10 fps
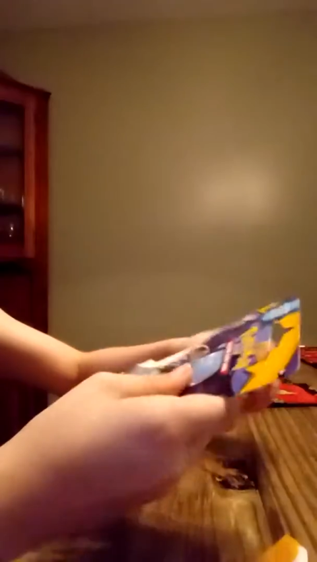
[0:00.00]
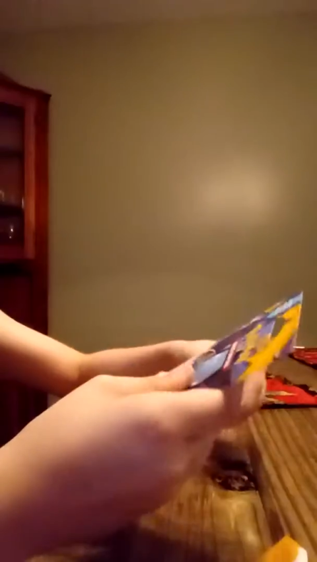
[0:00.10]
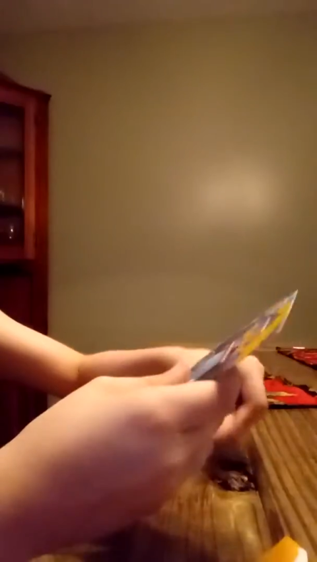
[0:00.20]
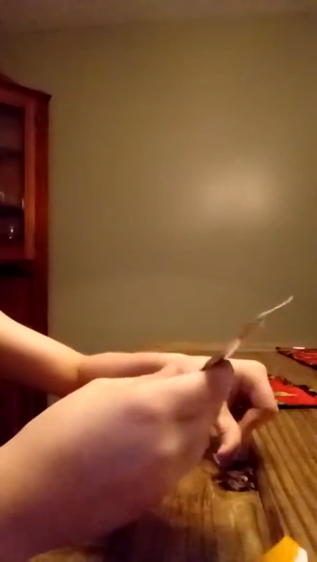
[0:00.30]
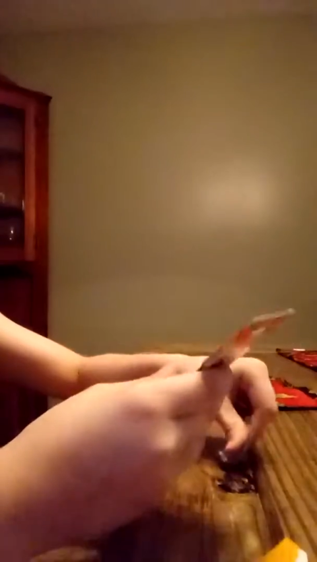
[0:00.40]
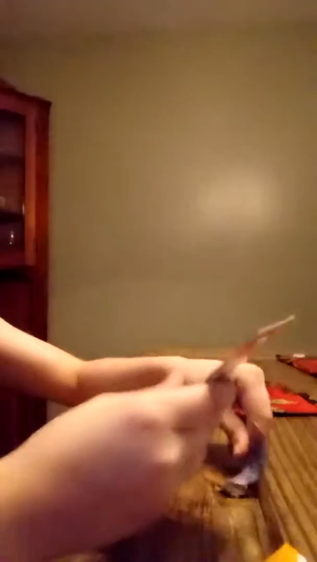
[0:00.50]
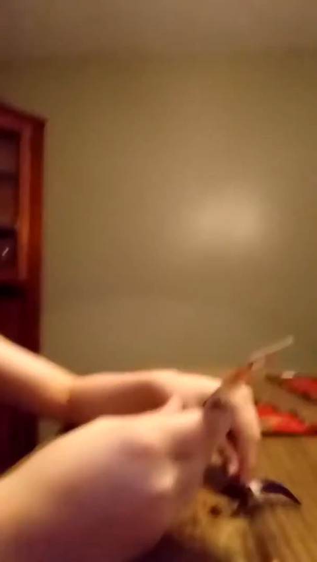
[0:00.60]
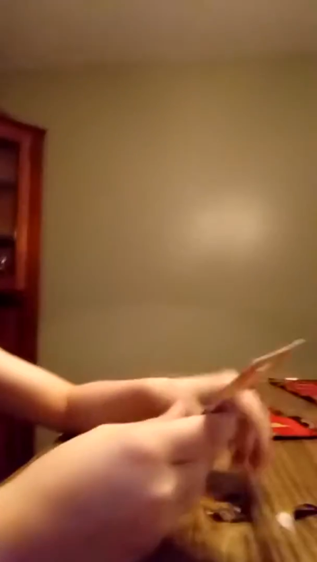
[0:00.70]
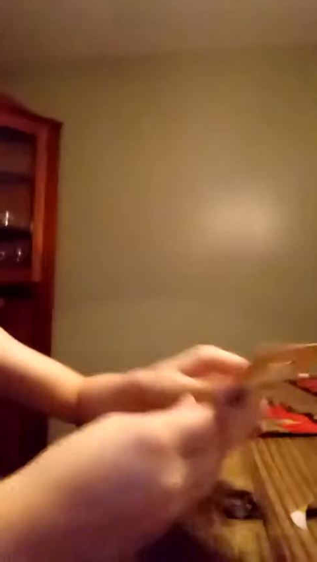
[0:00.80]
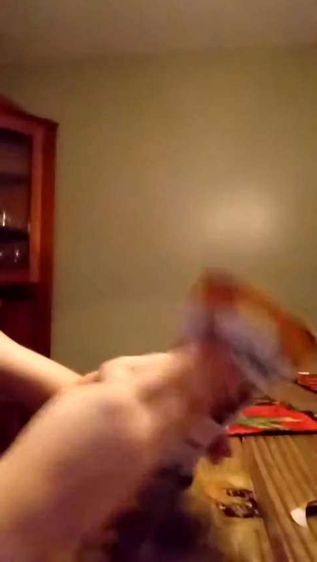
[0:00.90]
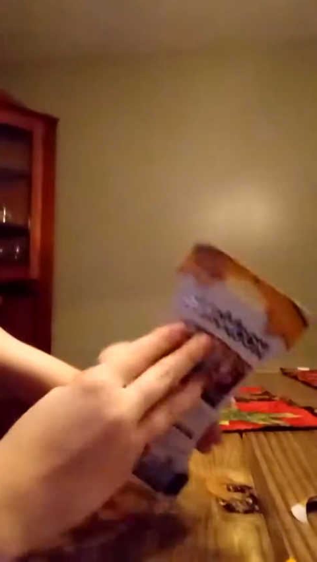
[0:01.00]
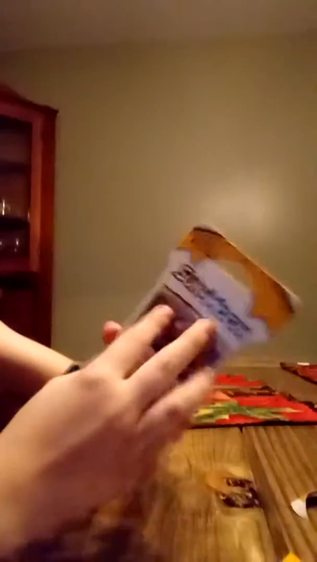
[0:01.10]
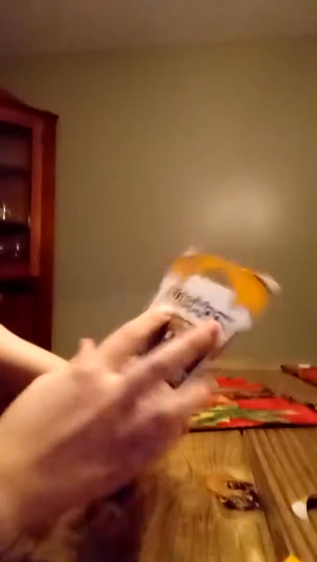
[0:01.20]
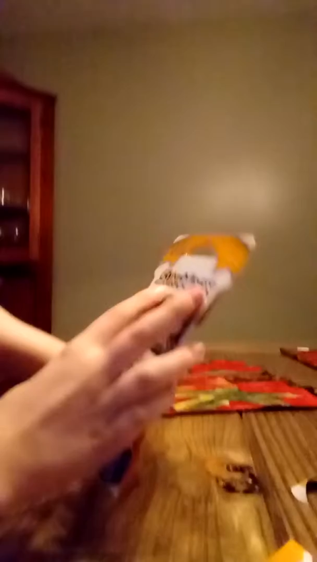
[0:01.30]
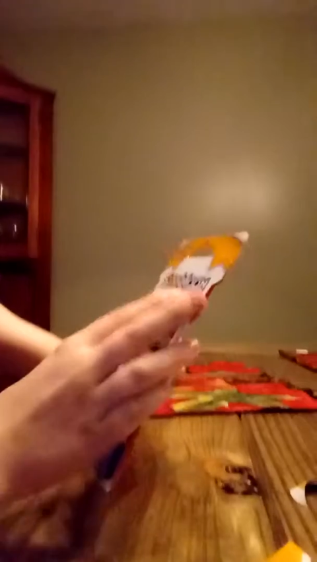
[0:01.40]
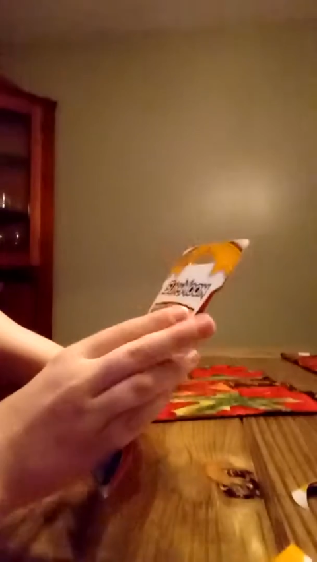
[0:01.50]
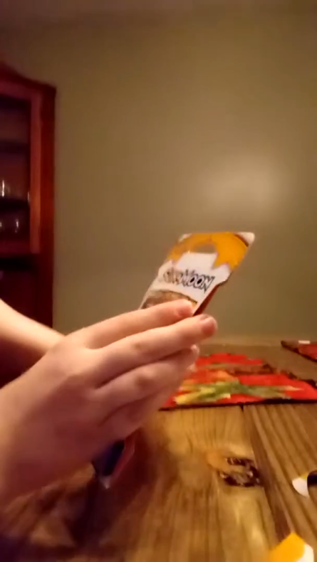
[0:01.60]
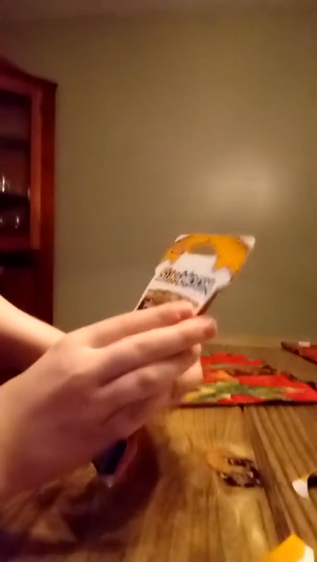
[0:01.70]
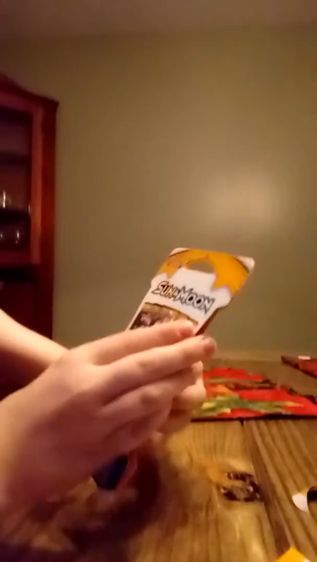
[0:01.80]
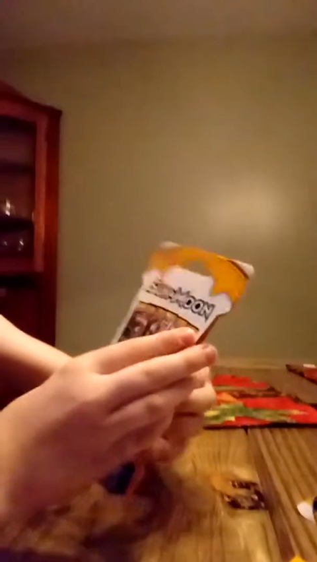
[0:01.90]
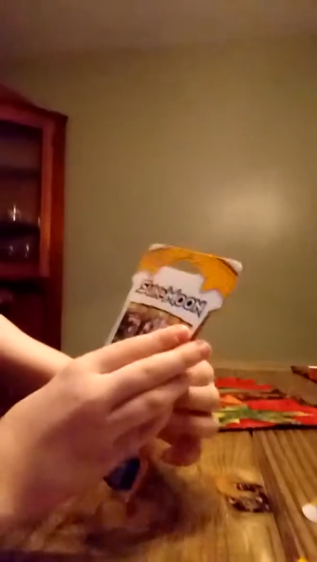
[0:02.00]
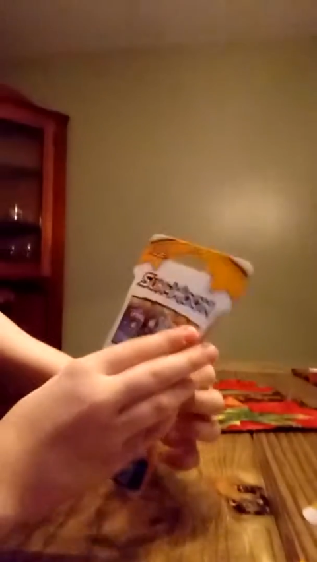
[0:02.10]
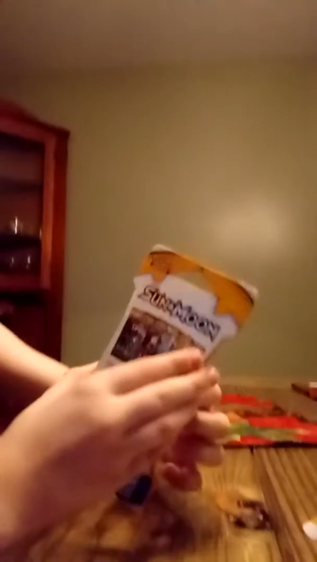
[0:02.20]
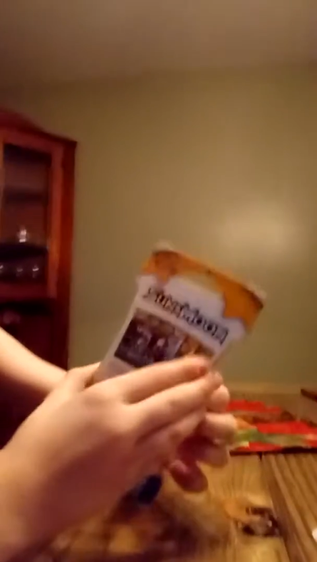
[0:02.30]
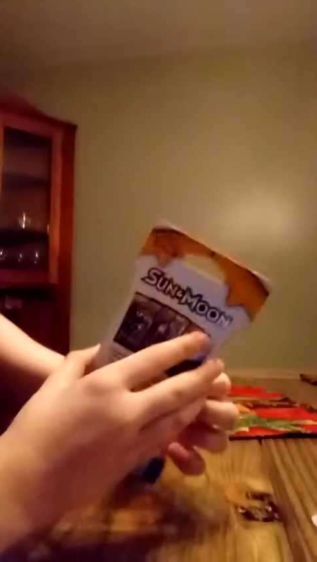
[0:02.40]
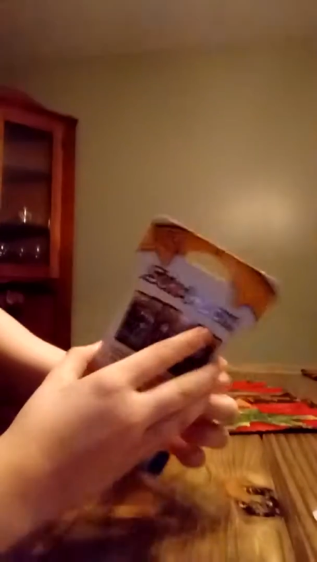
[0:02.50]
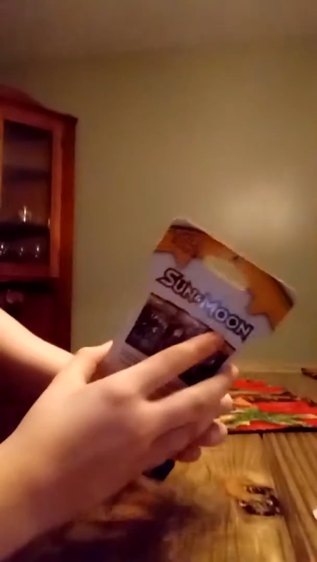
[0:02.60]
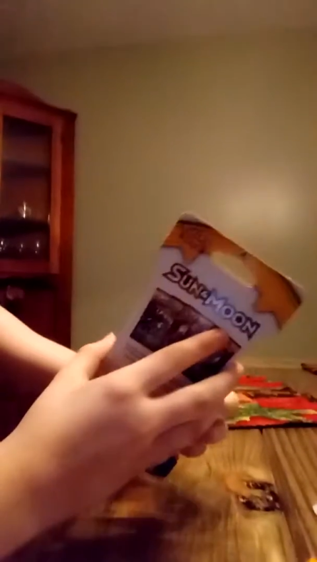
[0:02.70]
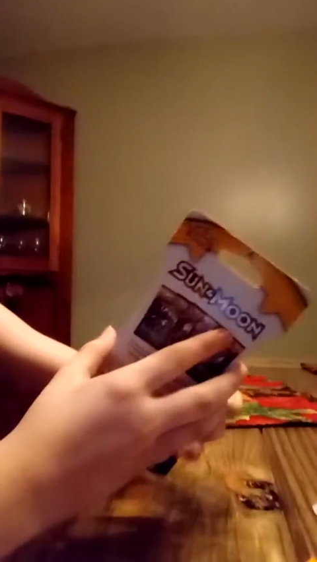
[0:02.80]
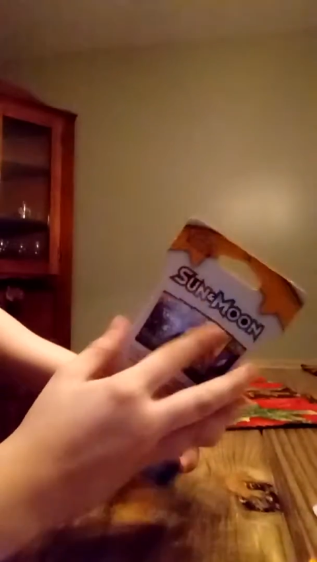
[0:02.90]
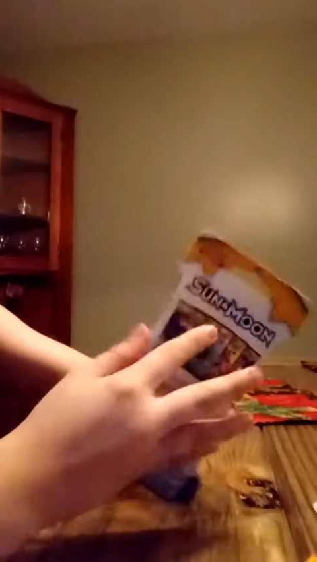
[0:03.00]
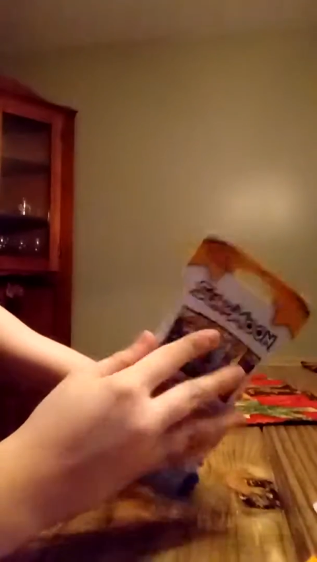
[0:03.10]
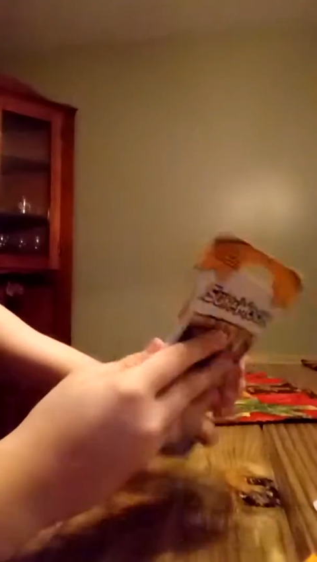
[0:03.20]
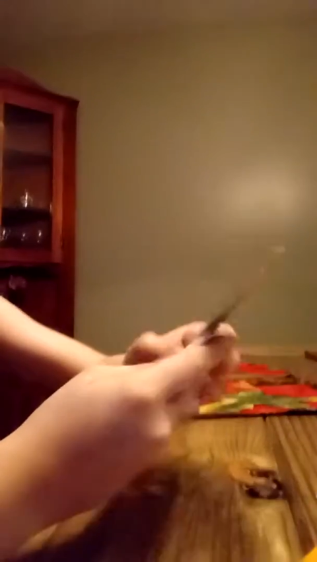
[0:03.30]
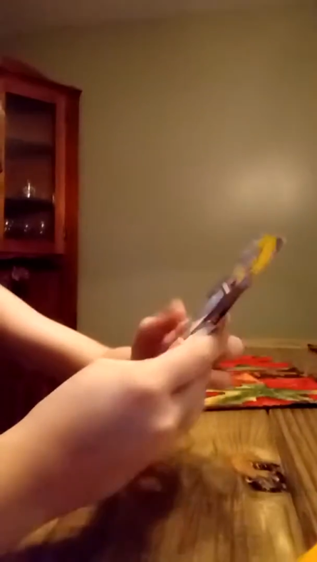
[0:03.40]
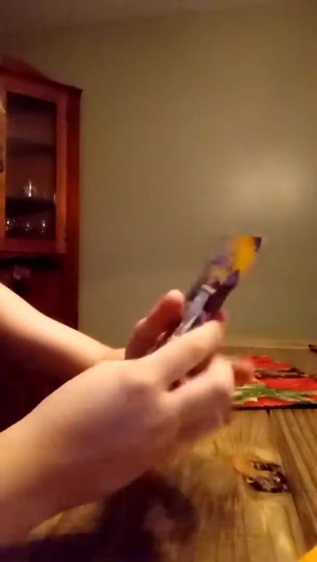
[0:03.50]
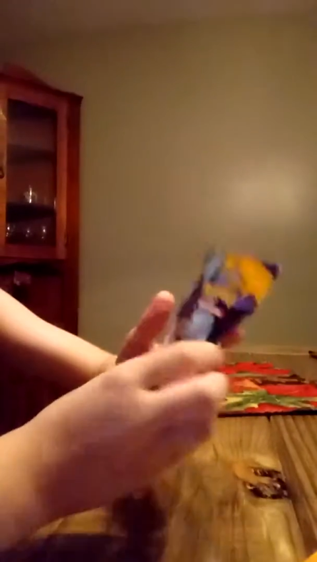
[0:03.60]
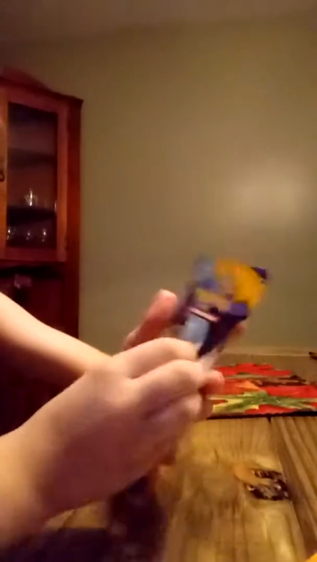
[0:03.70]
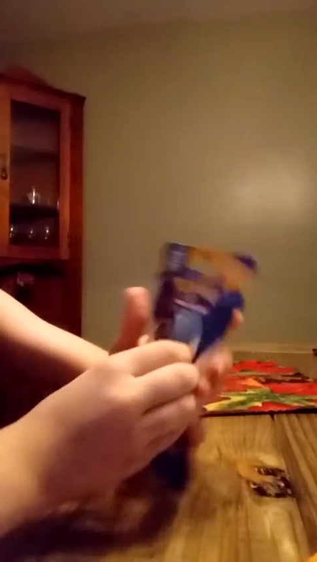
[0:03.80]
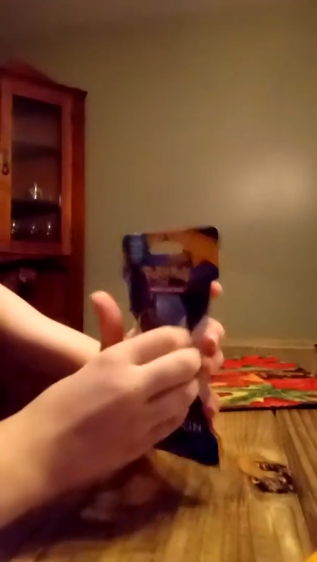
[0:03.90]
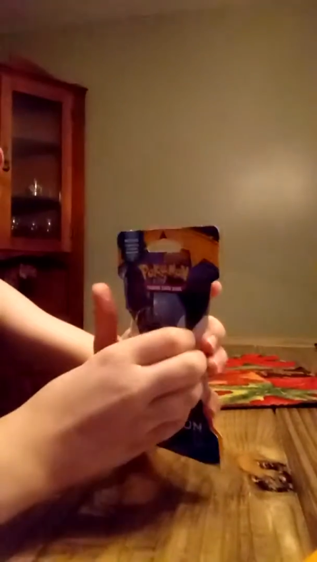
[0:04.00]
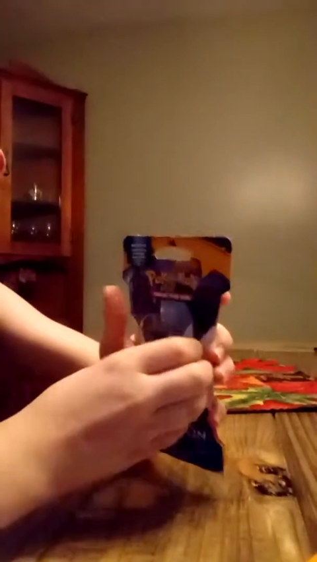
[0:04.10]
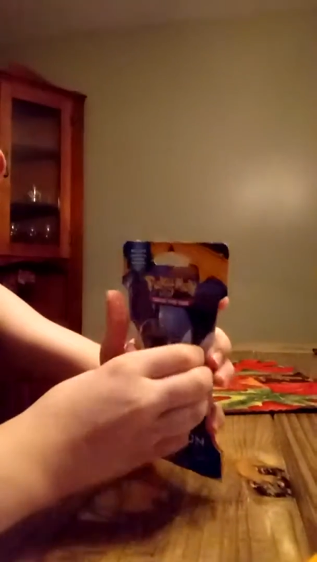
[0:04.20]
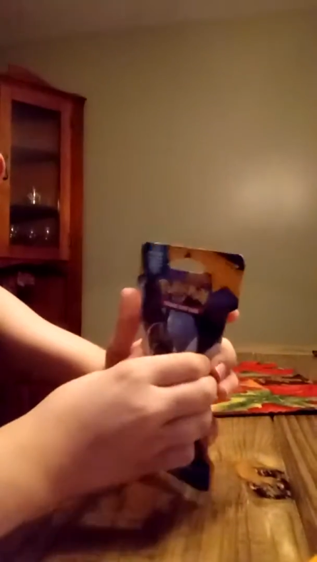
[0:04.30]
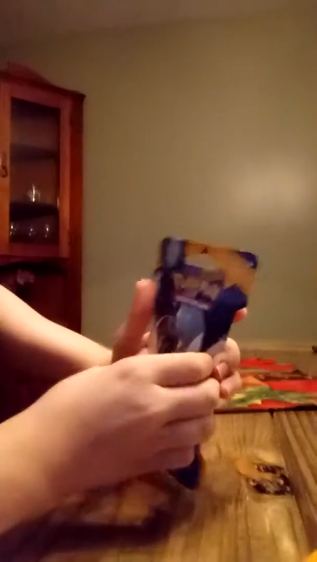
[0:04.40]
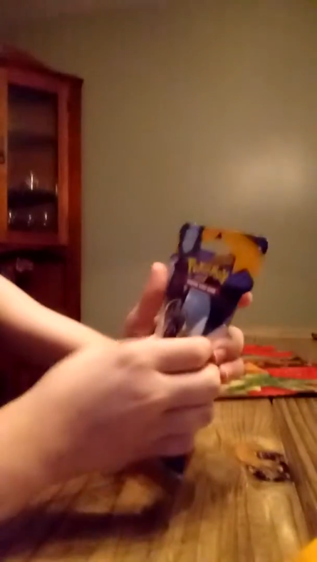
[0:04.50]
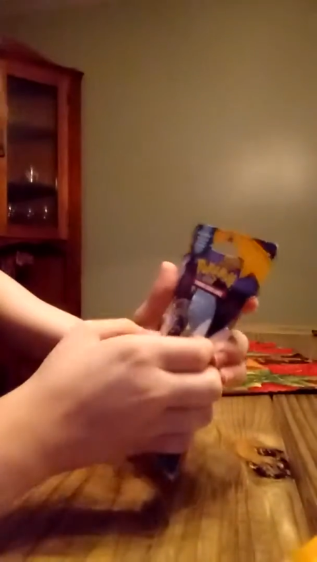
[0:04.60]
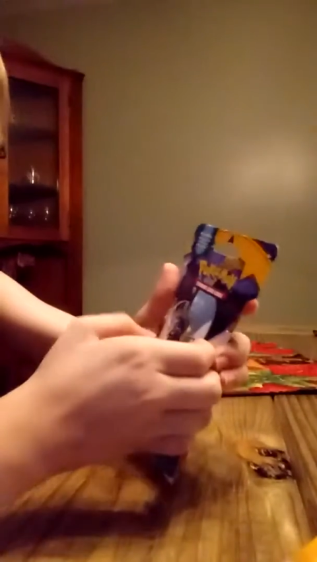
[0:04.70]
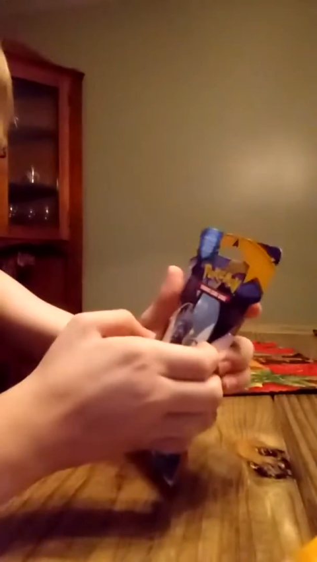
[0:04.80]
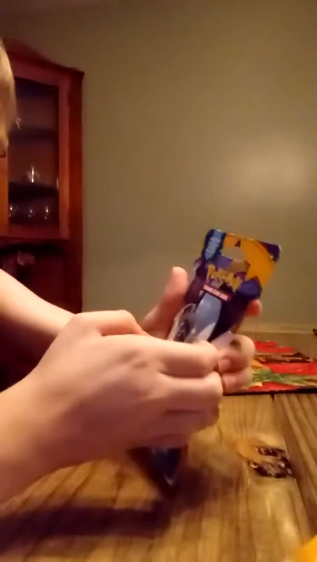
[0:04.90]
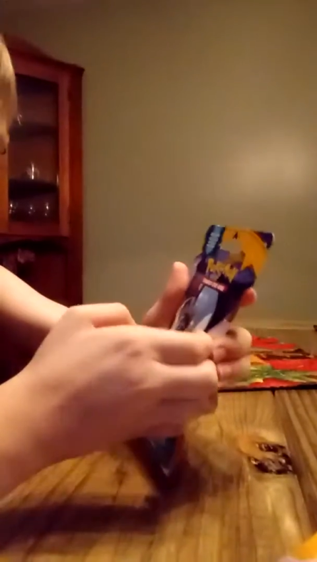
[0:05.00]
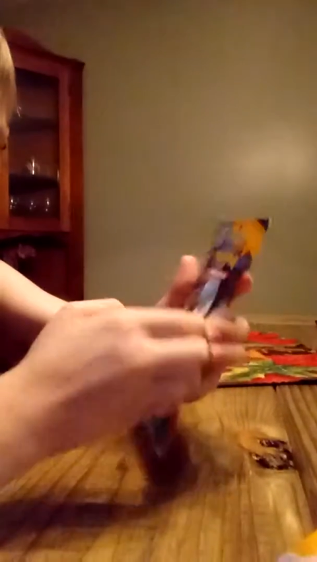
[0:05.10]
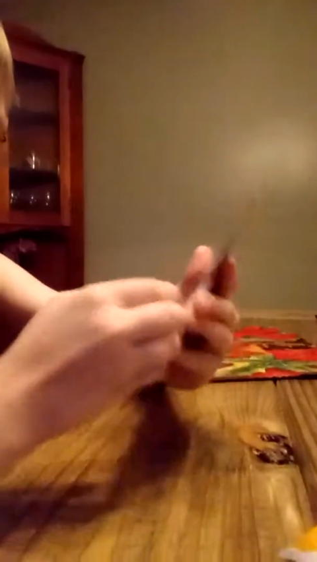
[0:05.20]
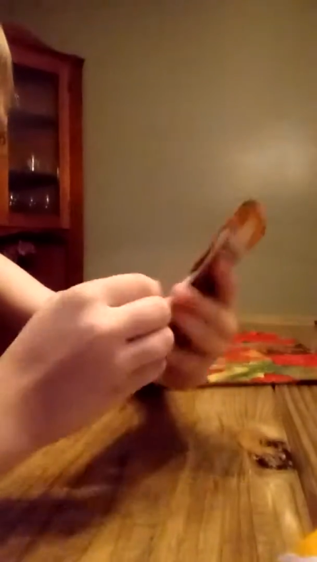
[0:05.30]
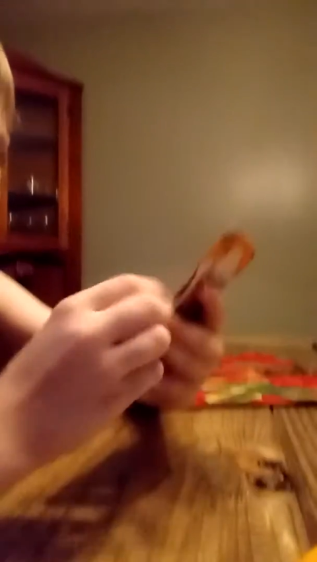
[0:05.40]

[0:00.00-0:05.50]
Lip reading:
No face is visible, so there are no lips to read.